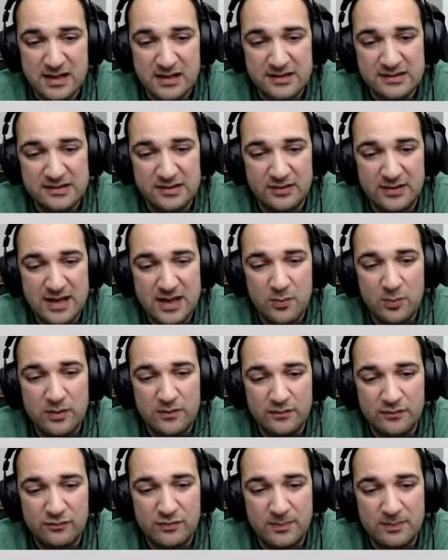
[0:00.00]
So here
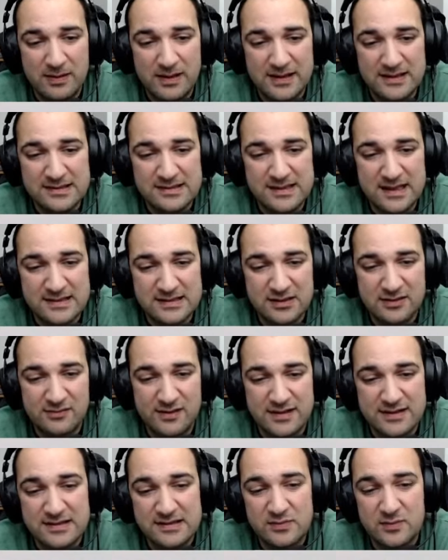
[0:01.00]
we've replaced
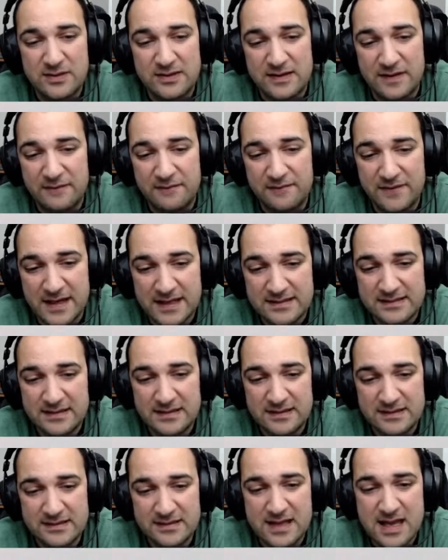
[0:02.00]
Desecrators with
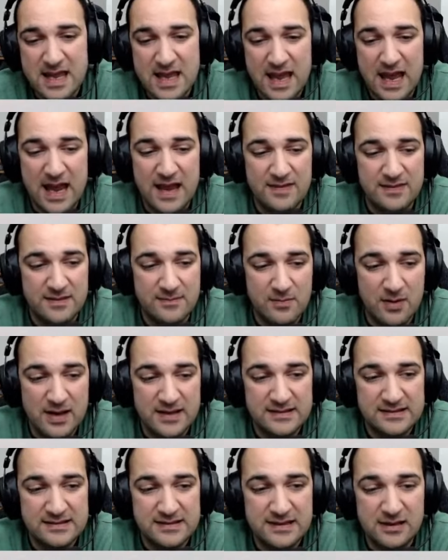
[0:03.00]
Defacers and the
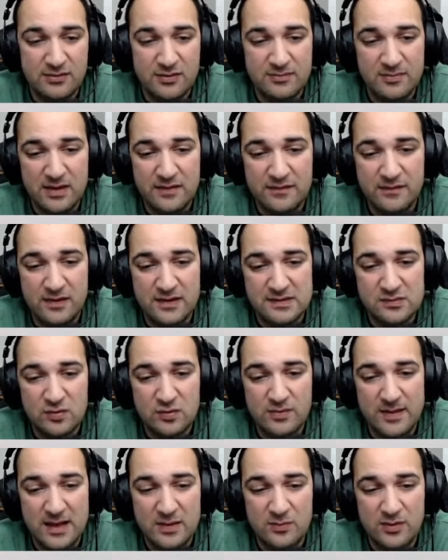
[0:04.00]
Mindstealer in my first
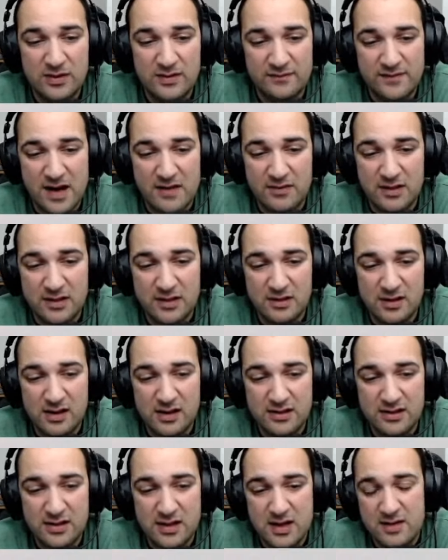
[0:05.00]
warband with a
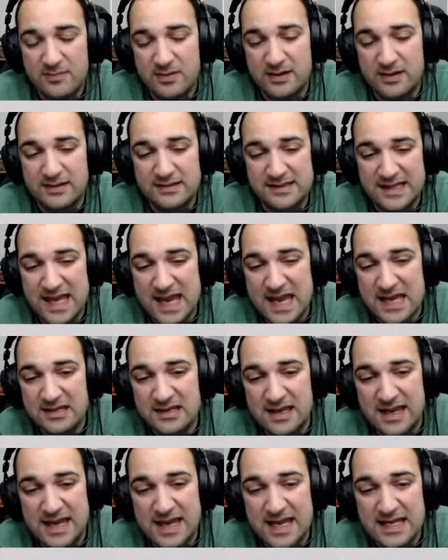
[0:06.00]
Varangard, because again,
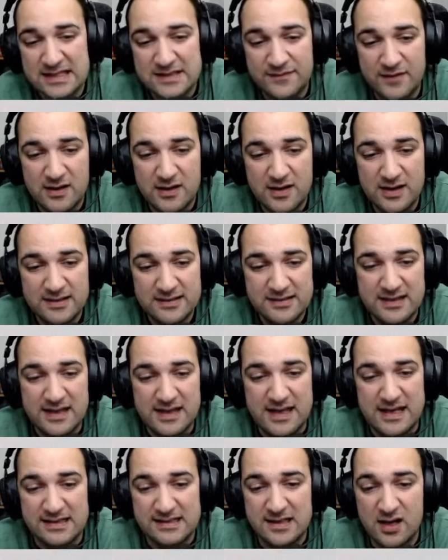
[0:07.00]
it hits fast,
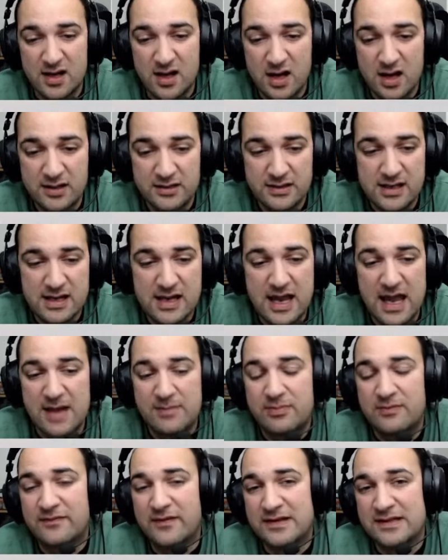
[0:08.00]
hits hard,
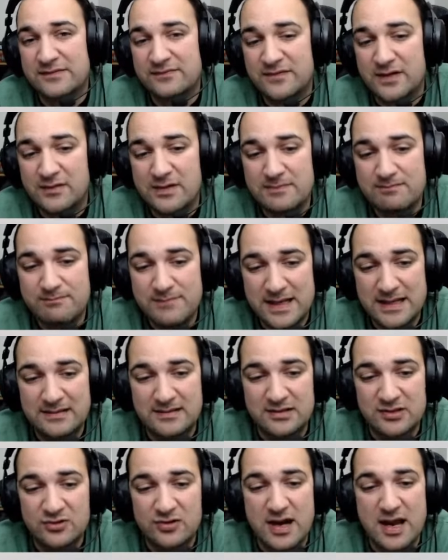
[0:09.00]
and provides a very big
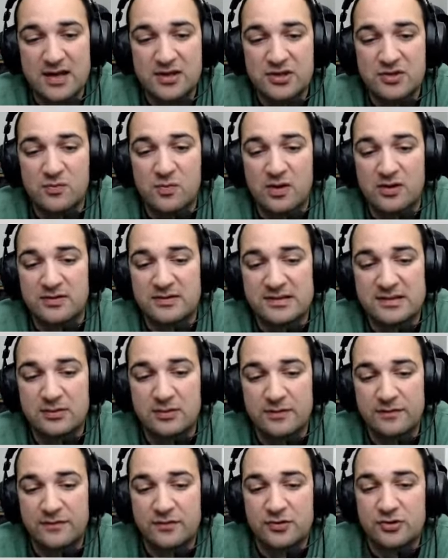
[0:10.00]
distraction while your
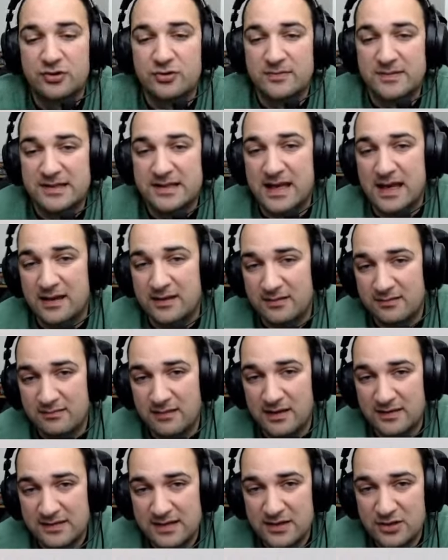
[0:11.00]
slower foot troops get
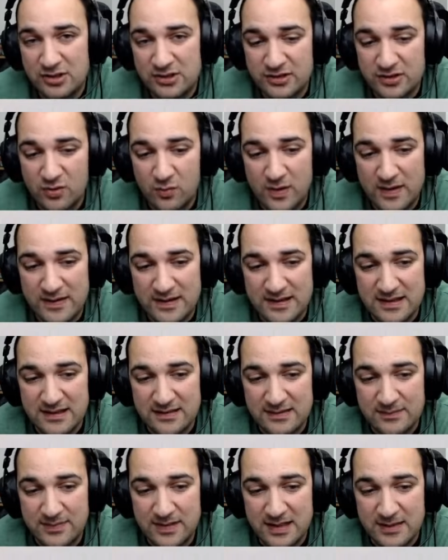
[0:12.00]
essentially to where they
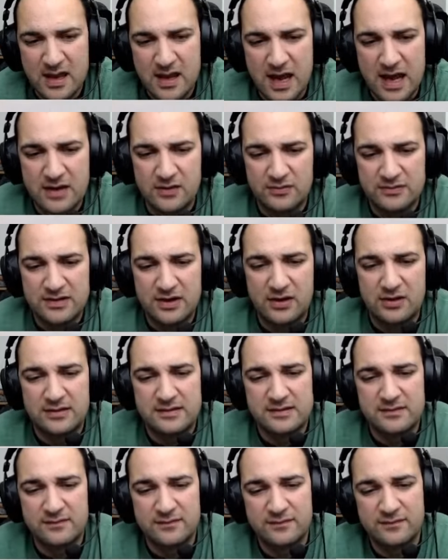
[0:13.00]
need to be. An
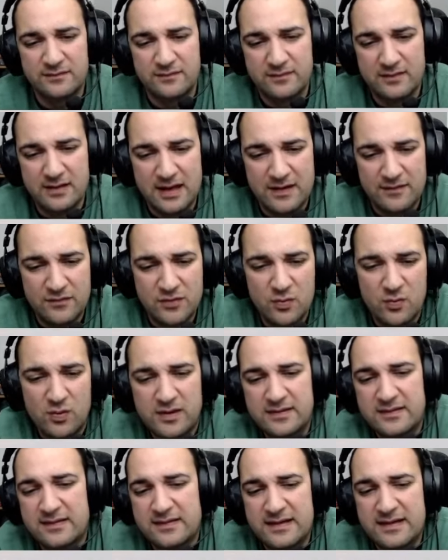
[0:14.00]
alternative, if you
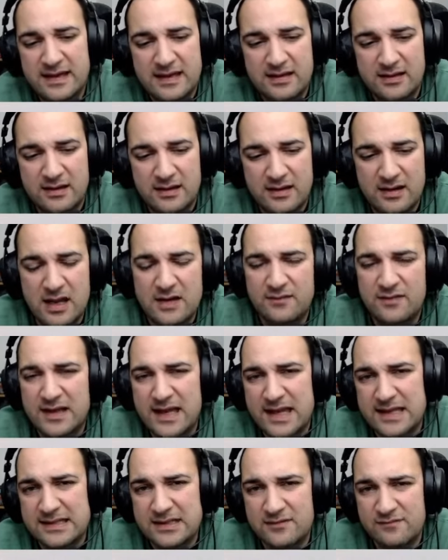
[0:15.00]
wanted to take a kind of
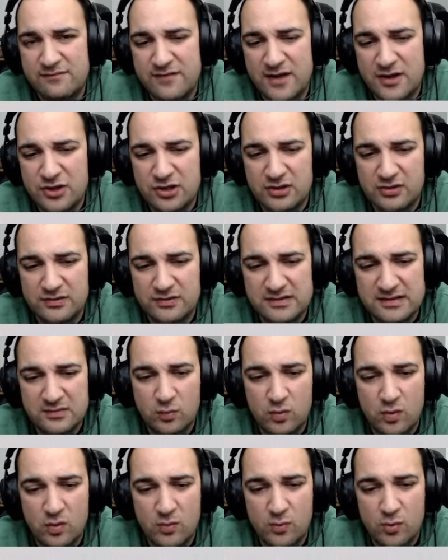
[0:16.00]
less conventional
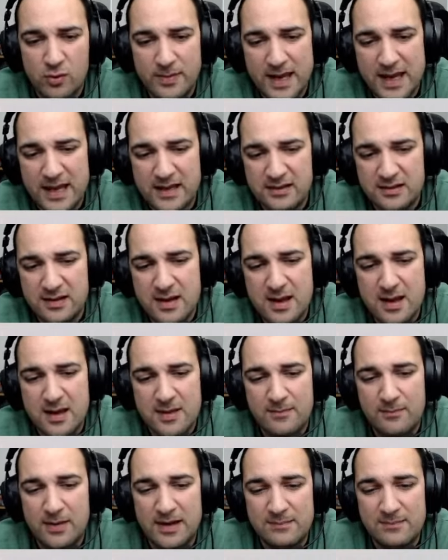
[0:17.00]
swarm warband,
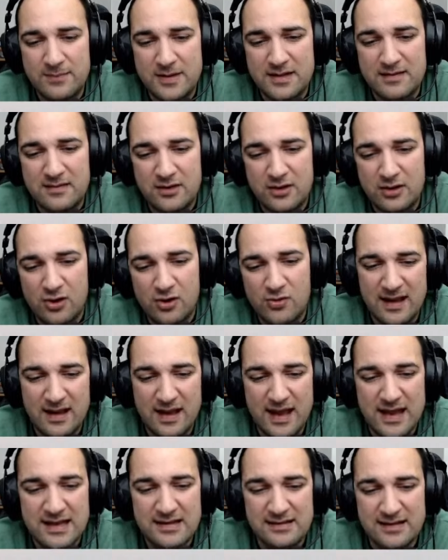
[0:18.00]
might be to go
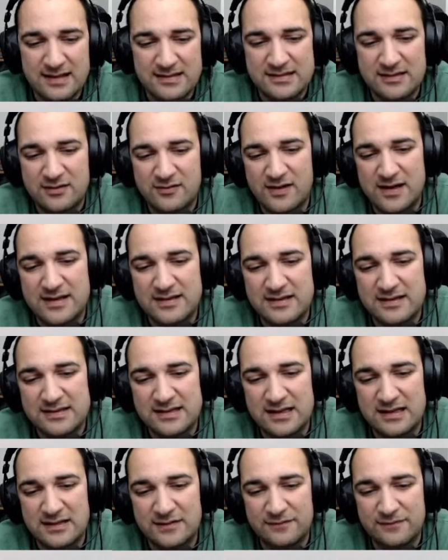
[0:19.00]
8 Desecrators,
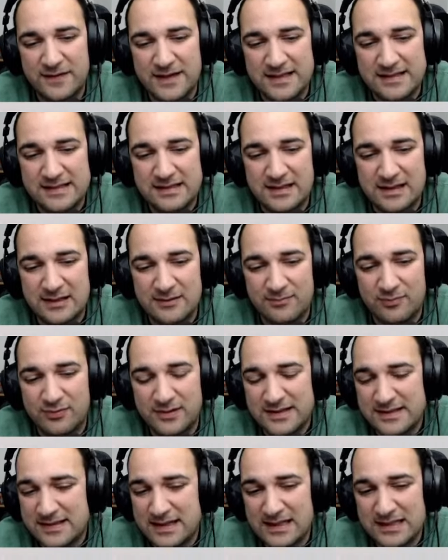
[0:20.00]
a Defacer, and a
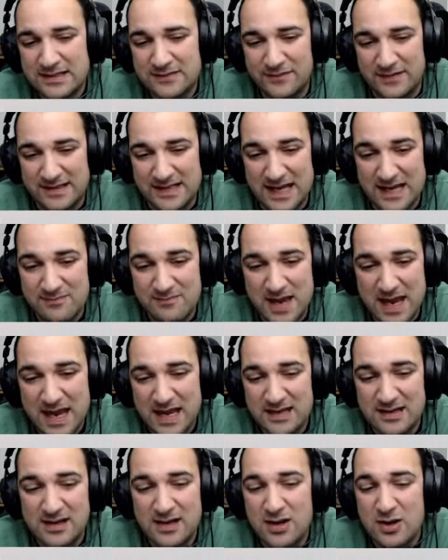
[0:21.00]
Priestess for 10
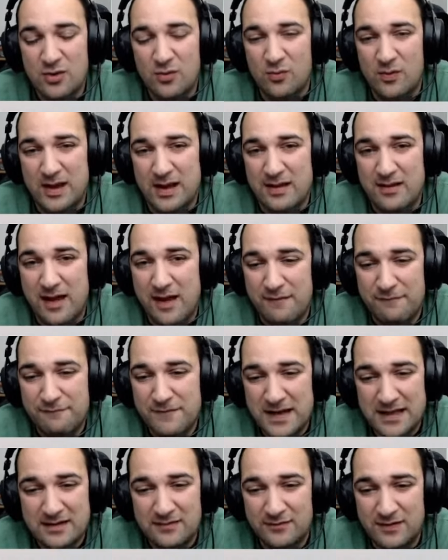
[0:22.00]
man, where
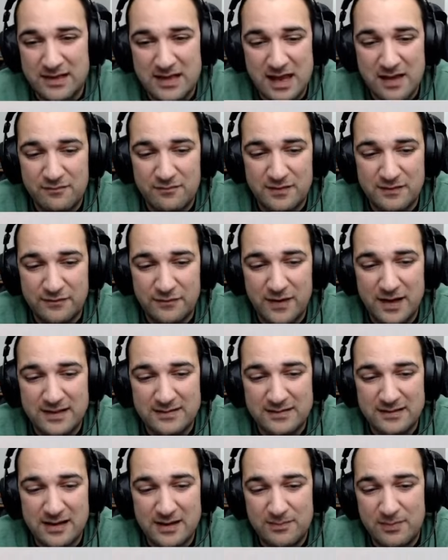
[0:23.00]
effectively every
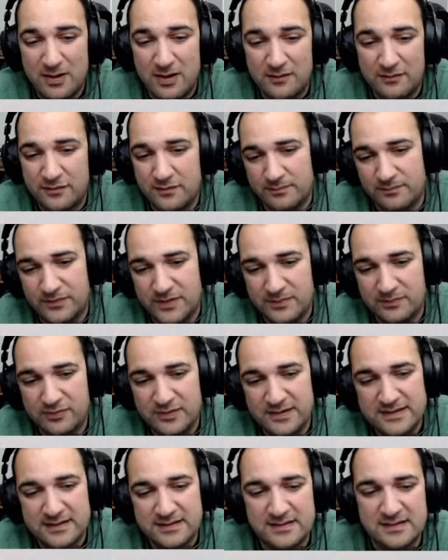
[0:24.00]
fighter apart from the
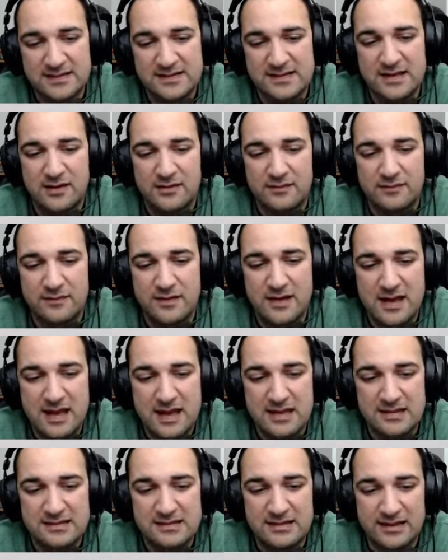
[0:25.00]
Priestess itself
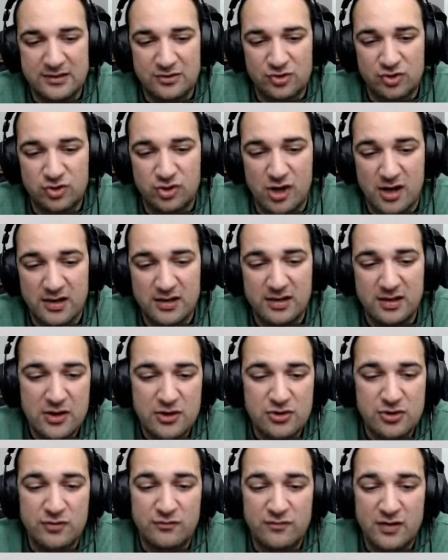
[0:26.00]
hits like a truck.
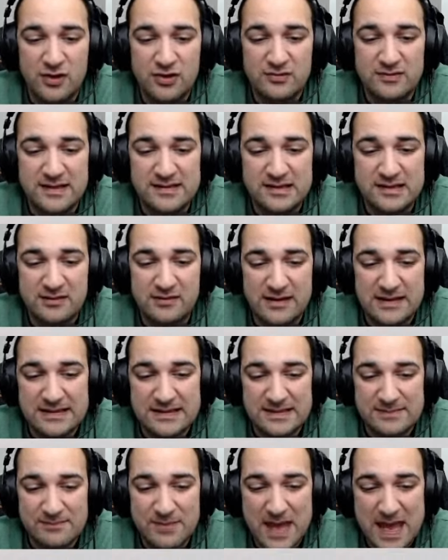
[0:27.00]
You can run your Desecrators
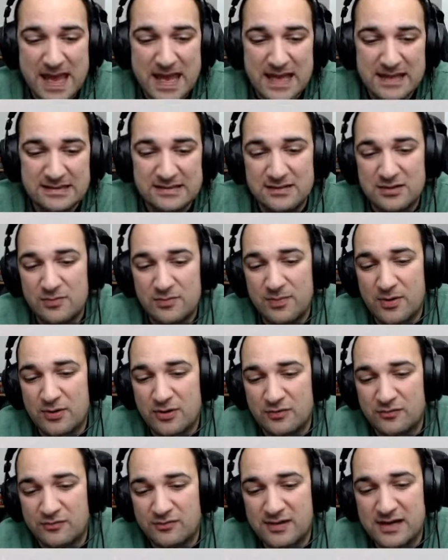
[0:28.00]
in pairs, so your
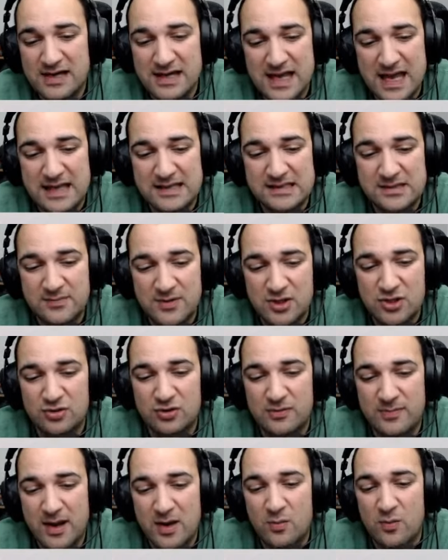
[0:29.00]
opponent really has to be sure
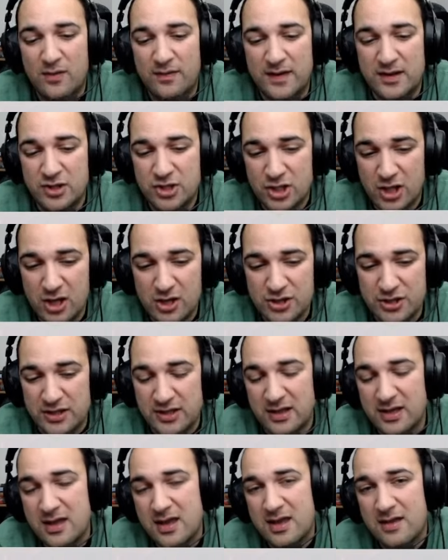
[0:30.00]
about what they're
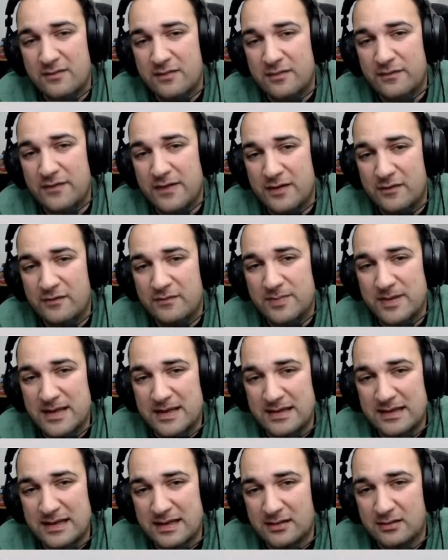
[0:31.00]
charging for fear of
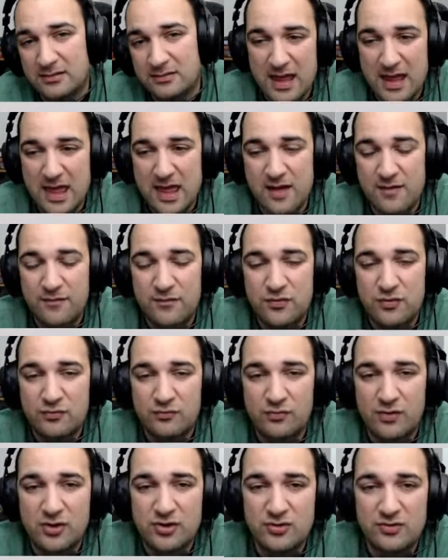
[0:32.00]
being killed. If you
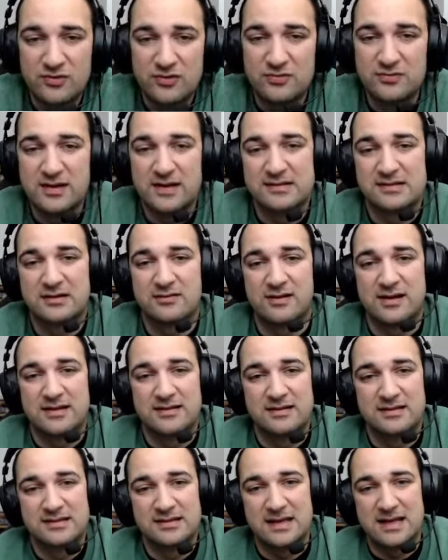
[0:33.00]
run your two
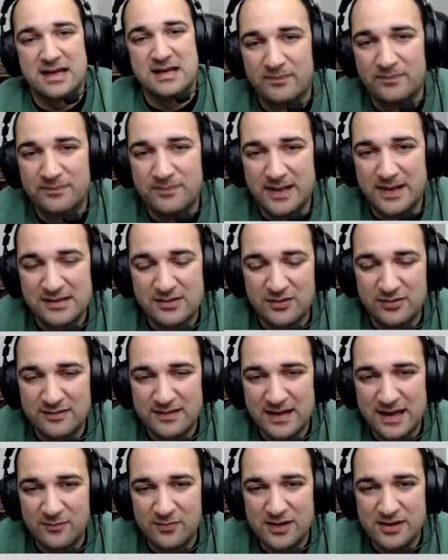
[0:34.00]
Desecrators in base
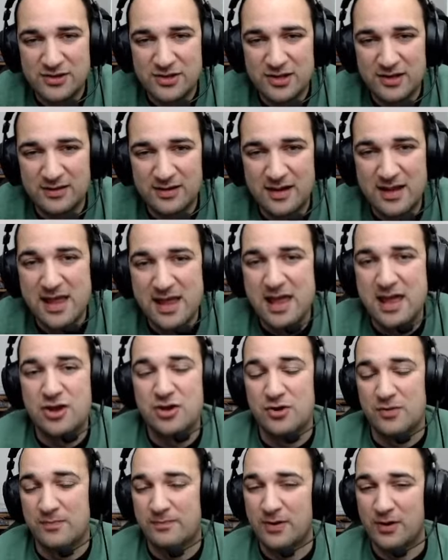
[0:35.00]
contact with each other,
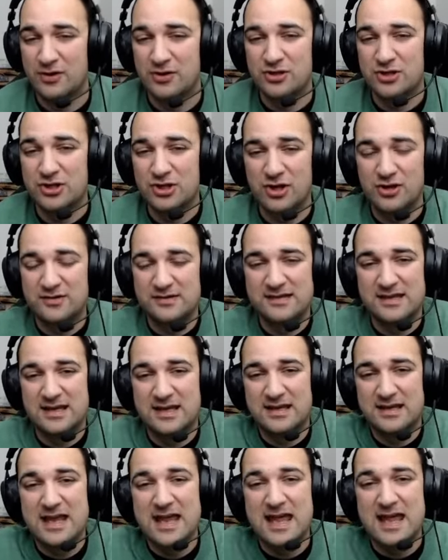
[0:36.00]
your opponent charges
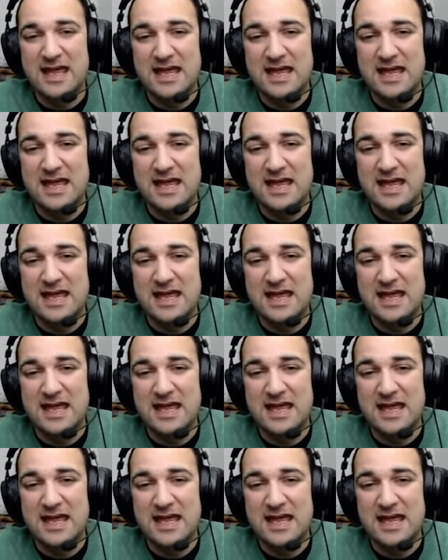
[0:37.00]
in.